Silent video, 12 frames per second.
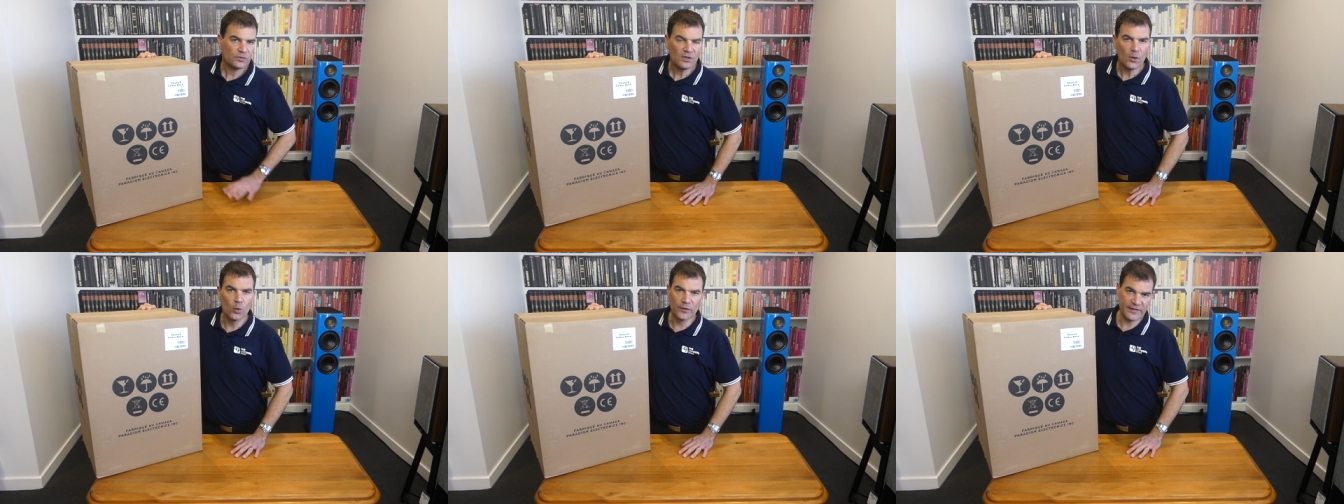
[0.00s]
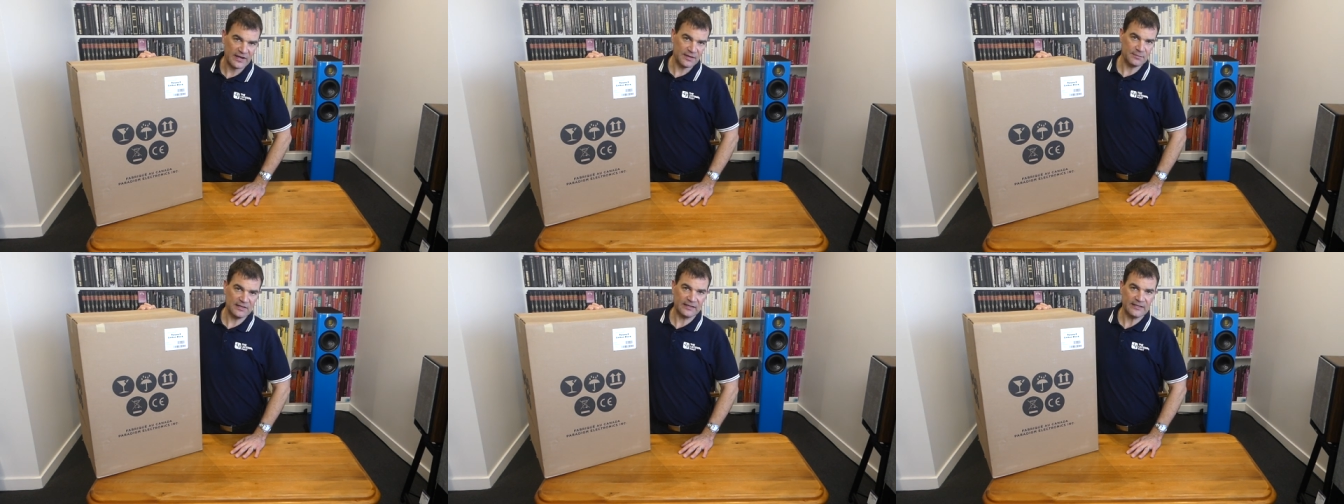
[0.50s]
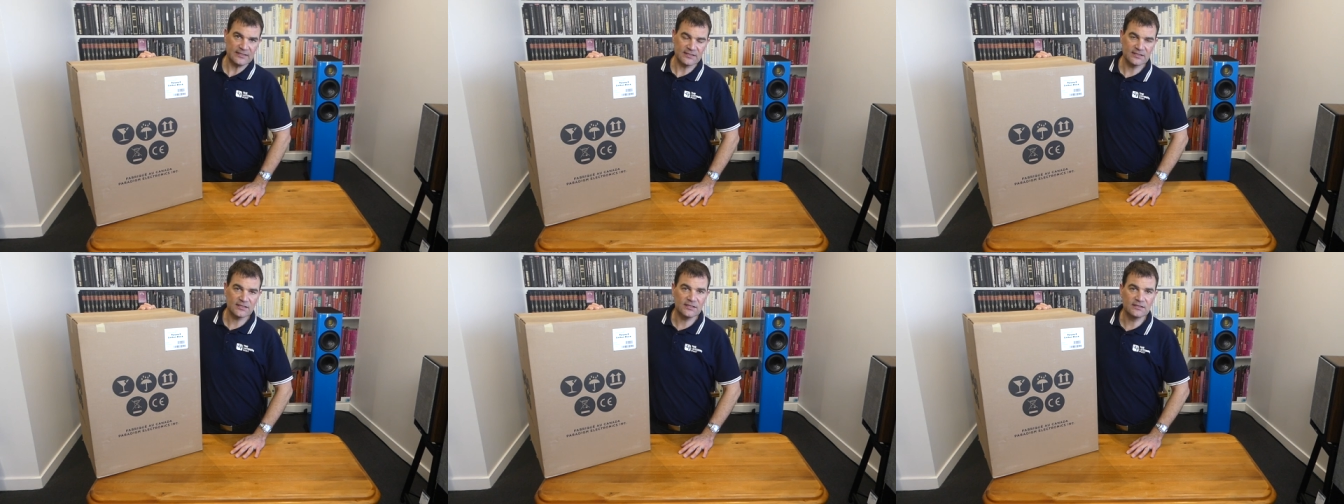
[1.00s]
all of that
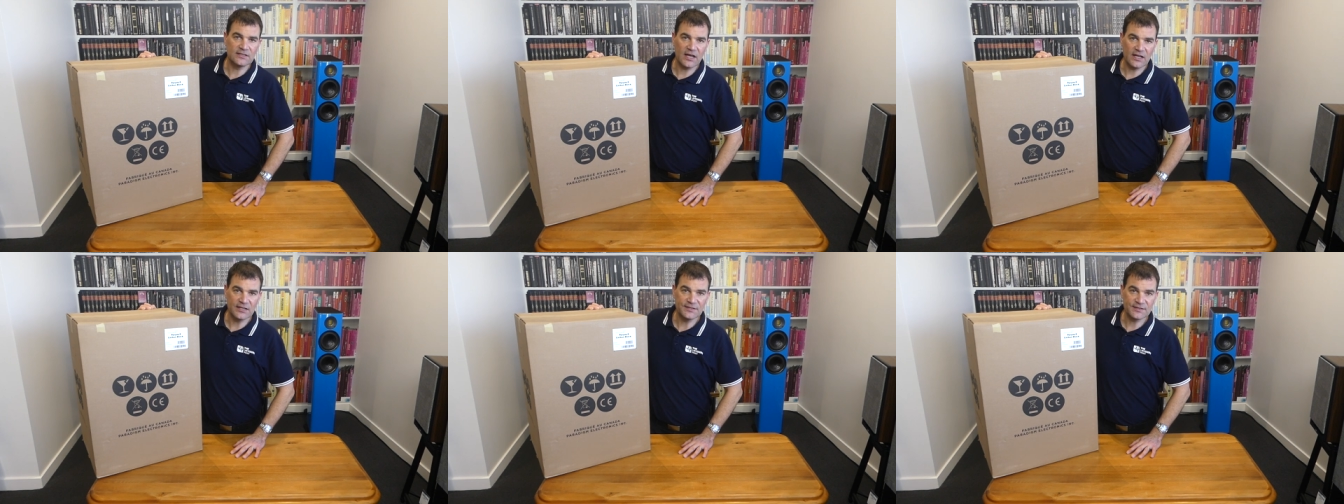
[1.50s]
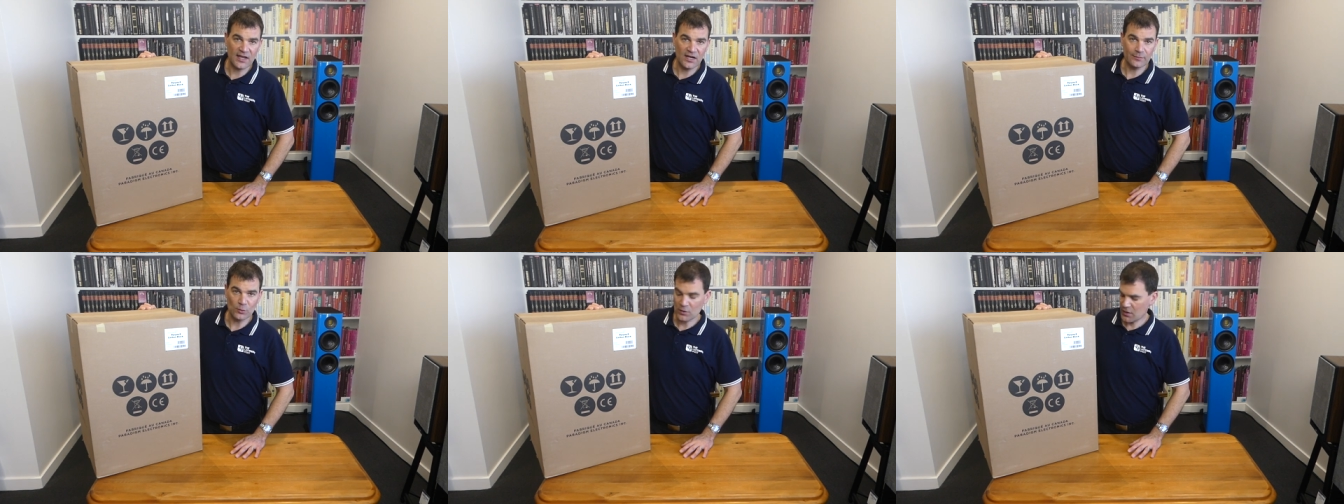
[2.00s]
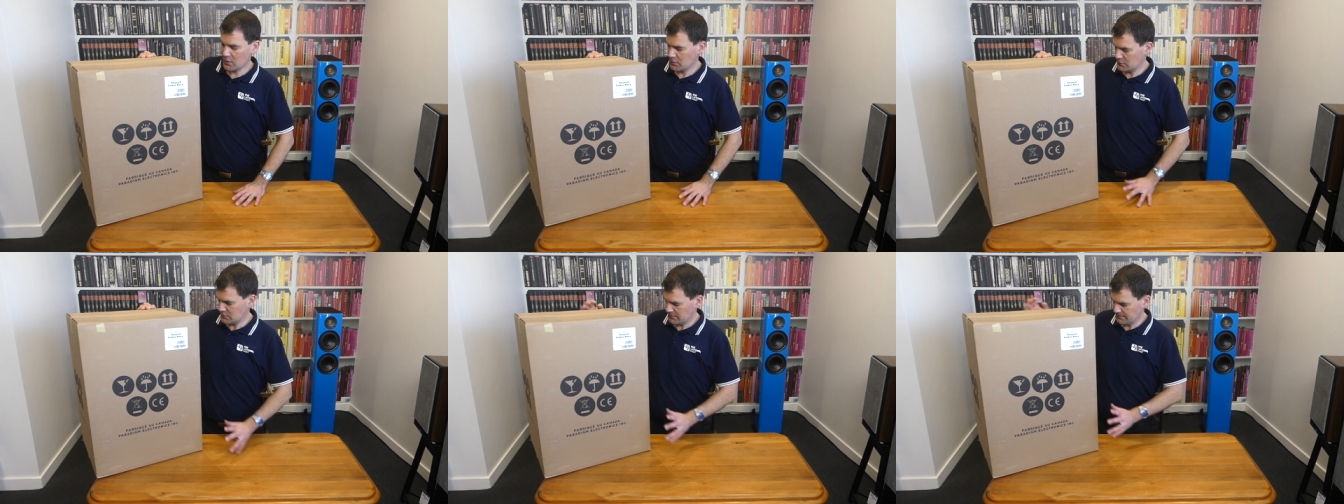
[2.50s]
emulated in a scannable code.